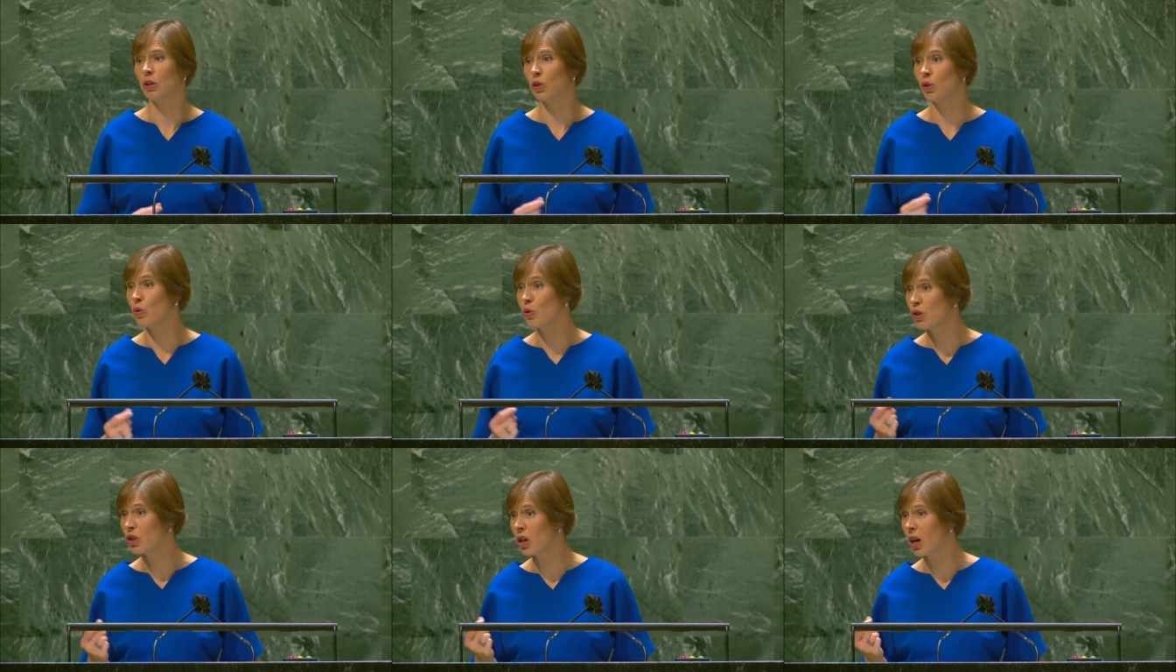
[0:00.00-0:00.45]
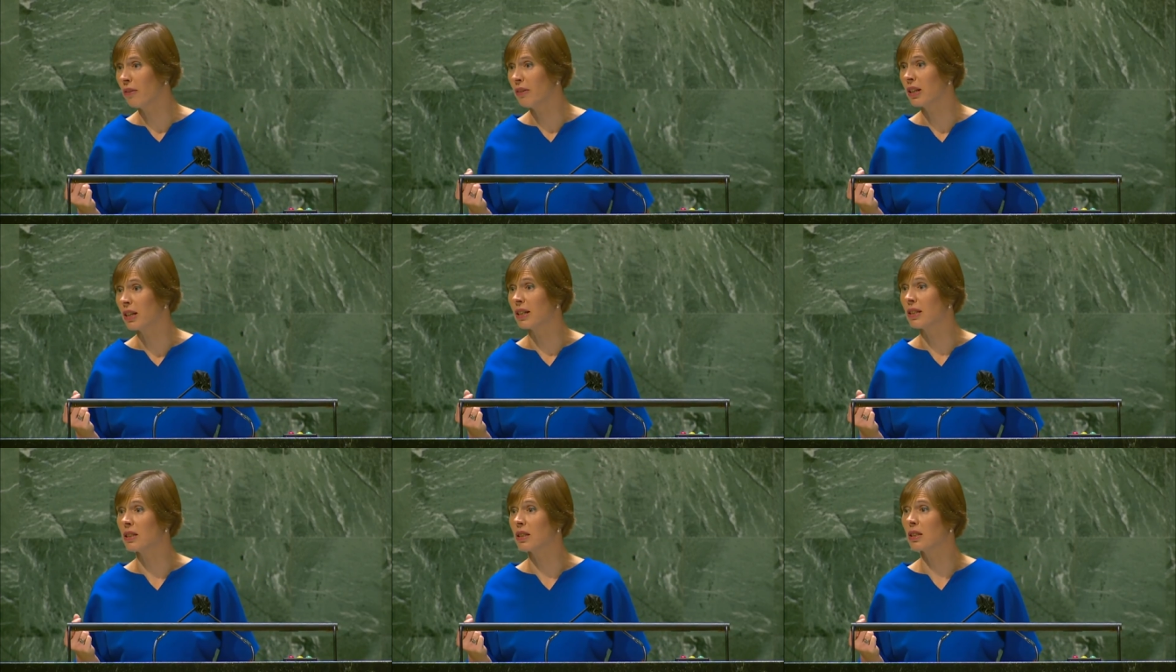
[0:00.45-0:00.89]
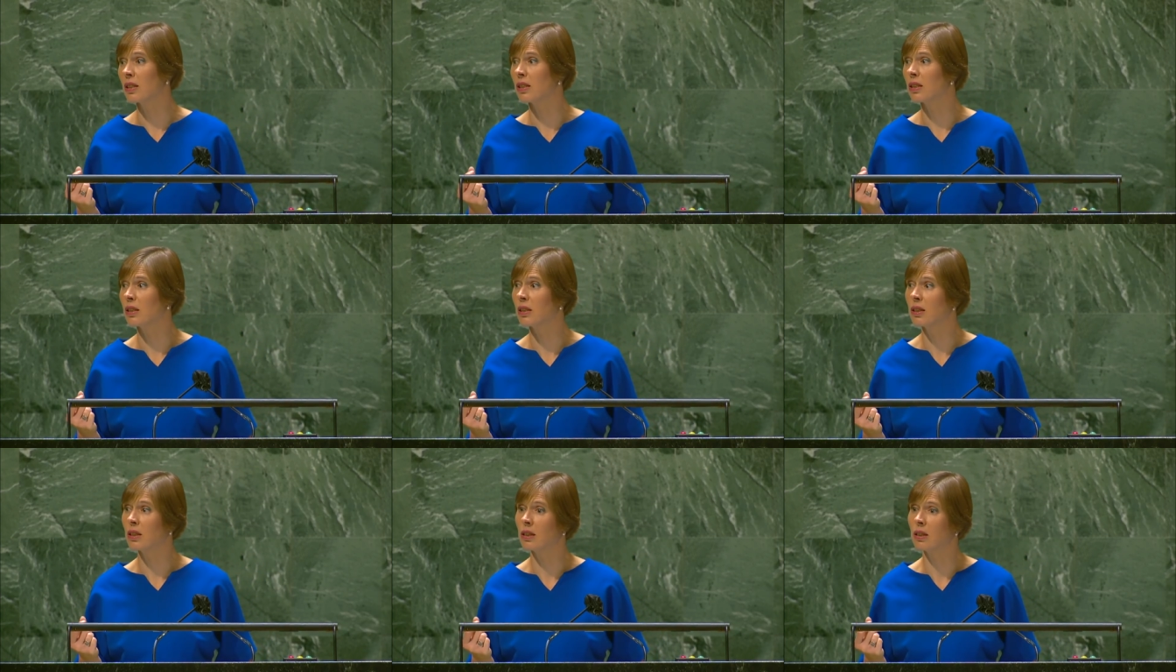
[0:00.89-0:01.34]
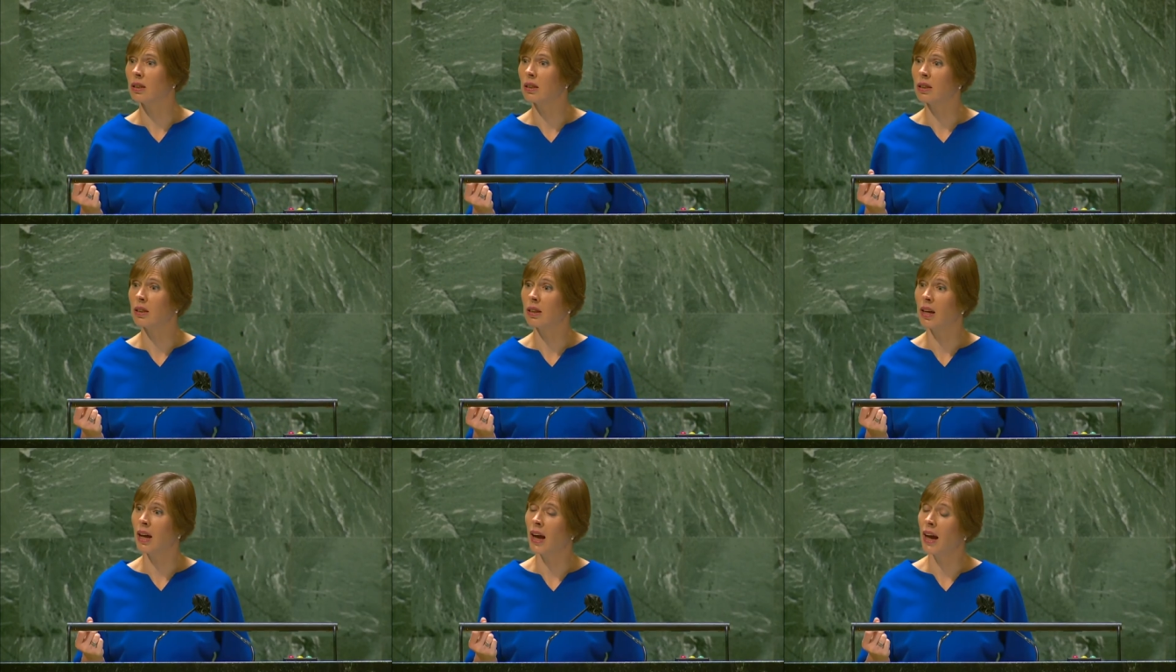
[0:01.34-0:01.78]
good governance,
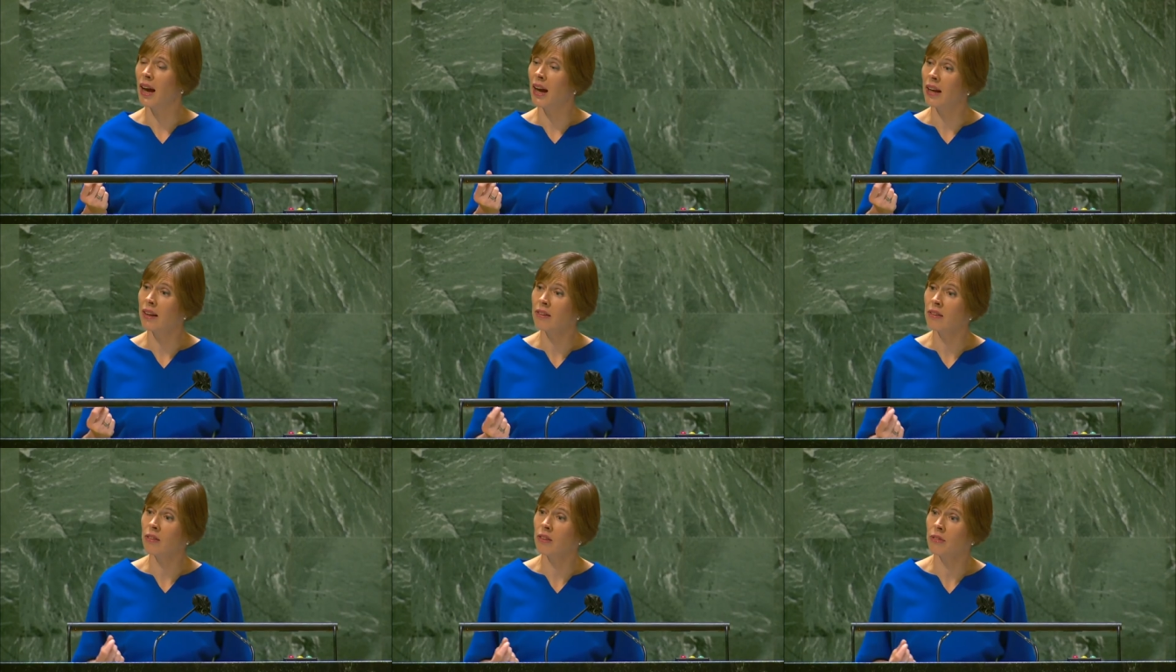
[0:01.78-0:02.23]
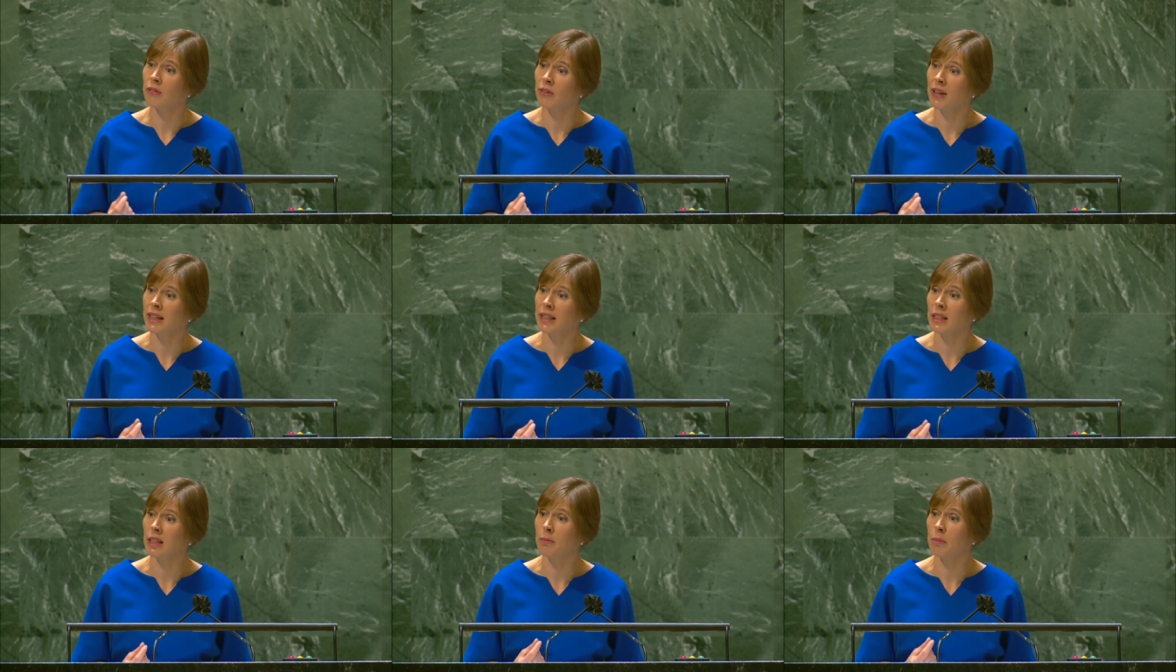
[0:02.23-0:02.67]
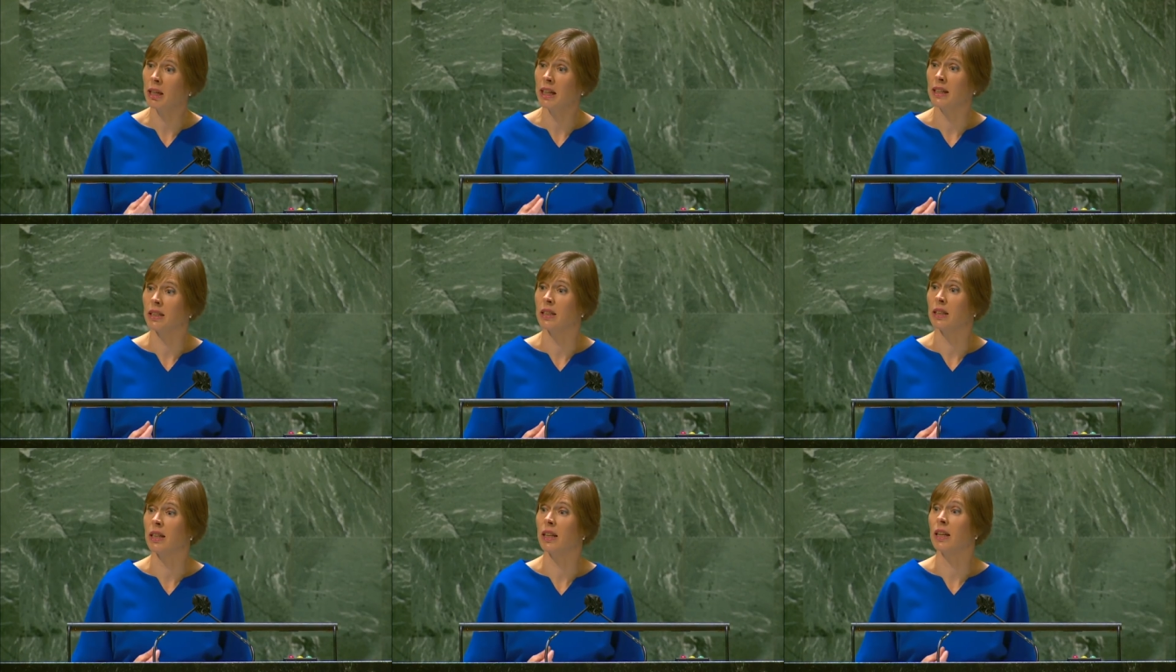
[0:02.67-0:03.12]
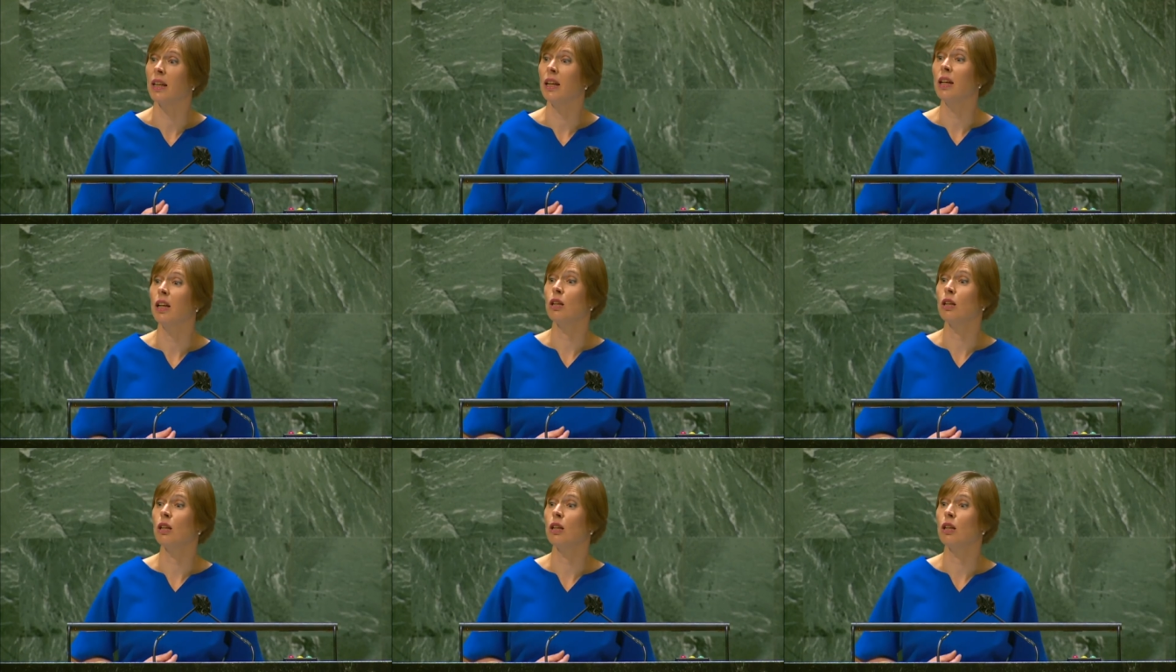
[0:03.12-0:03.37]
and the flexibility